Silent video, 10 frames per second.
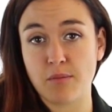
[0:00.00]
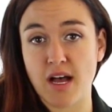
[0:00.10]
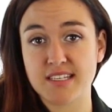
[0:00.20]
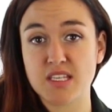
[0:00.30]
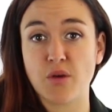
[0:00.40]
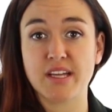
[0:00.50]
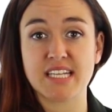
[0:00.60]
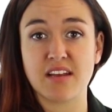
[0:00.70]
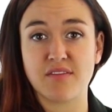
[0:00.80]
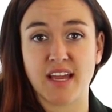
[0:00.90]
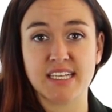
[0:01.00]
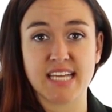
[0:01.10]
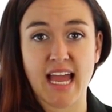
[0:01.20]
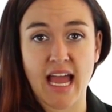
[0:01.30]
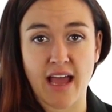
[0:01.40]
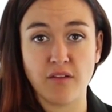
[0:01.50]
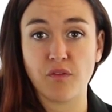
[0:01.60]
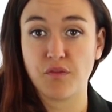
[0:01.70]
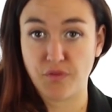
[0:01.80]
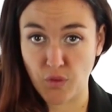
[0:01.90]
Maslow identified to have,
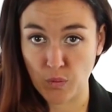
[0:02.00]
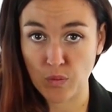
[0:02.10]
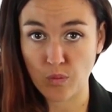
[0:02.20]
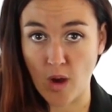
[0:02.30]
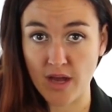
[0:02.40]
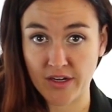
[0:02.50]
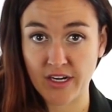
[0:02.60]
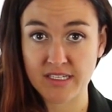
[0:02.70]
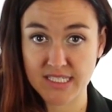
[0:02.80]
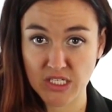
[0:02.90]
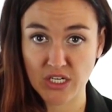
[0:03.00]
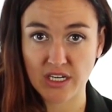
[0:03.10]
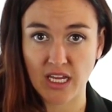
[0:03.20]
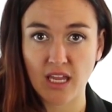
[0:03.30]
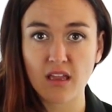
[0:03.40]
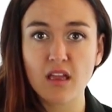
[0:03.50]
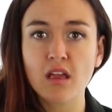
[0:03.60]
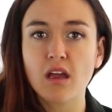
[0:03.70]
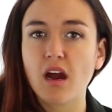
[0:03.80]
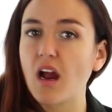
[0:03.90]
food, water, and security,
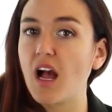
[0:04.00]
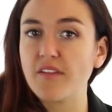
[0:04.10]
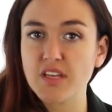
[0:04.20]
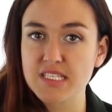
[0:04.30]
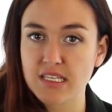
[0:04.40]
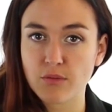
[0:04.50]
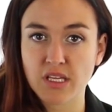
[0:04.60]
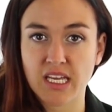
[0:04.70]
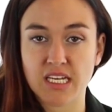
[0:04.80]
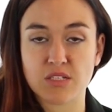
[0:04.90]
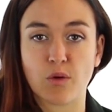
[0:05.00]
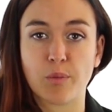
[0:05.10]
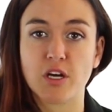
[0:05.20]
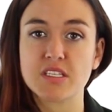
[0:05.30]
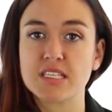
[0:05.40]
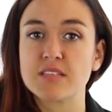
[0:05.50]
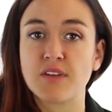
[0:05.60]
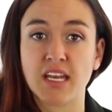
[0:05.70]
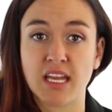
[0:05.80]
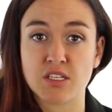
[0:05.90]
are obviously related to a person's
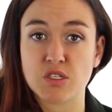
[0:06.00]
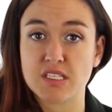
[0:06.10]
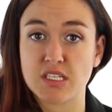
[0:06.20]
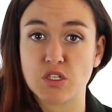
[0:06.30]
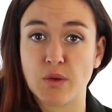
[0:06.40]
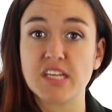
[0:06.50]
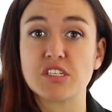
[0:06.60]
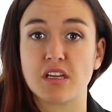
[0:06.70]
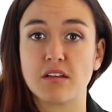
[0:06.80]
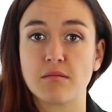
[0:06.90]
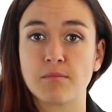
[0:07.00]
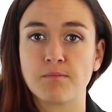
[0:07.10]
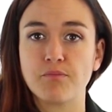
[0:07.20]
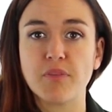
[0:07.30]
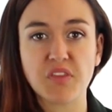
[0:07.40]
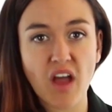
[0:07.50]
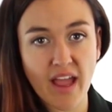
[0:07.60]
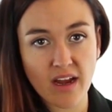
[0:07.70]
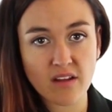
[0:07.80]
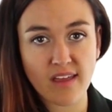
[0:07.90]
financial situation. But the
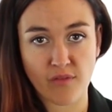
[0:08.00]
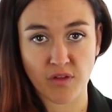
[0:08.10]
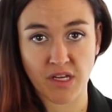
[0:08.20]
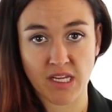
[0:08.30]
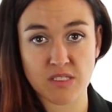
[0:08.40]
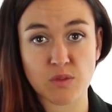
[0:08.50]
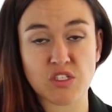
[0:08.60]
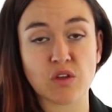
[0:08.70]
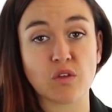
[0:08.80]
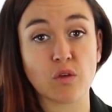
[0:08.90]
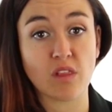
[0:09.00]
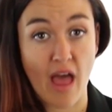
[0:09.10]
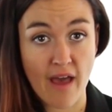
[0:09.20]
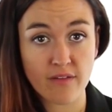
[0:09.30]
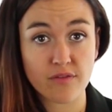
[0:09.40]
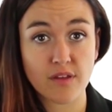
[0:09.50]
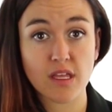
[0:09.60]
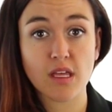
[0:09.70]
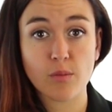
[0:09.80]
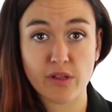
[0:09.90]
higher level needs, which include love,
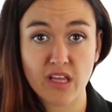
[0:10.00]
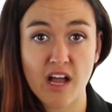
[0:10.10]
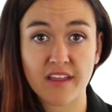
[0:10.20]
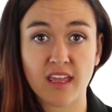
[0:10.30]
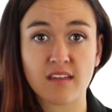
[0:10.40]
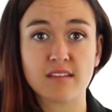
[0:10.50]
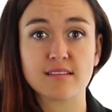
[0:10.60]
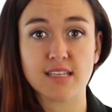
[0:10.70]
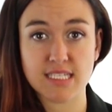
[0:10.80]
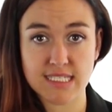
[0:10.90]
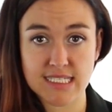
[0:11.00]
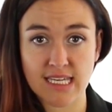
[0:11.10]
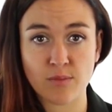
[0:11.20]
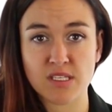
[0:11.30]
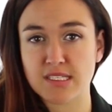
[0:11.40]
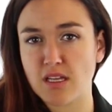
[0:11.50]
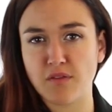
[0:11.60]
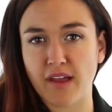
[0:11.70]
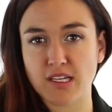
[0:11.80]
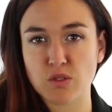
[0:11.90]
belonging, esteem, and
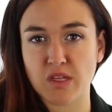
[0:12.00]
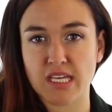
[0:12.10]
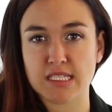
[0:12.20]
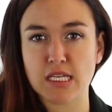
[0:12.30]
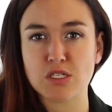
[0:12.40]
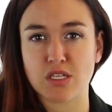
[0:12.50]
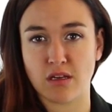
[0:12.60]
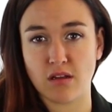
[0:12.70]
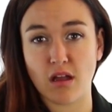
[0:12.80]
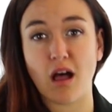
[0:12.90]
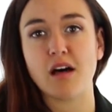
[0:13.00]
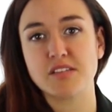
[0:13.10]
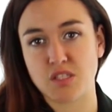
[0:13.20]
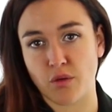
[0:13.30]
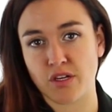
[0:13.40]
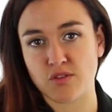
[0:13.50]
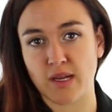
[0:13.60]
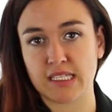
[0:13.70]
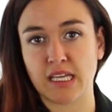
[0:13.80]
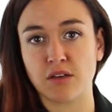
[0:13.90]
self-actualization, also are
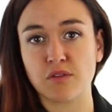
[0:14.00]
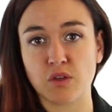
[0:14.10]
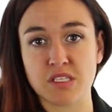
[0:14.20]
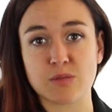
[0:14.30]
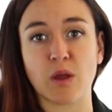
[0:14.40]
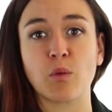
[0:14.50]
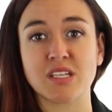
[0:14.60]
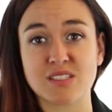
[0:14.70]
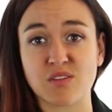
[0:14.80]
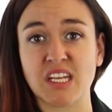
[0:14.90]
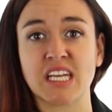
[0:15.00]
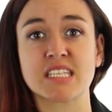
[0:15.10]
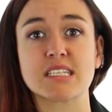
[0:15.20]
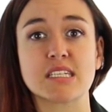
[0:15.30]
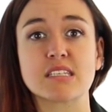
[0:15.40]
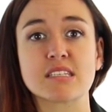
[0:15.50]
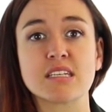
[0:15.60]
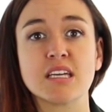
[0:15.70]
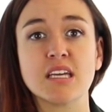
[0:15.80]
directly influenced by one's finances.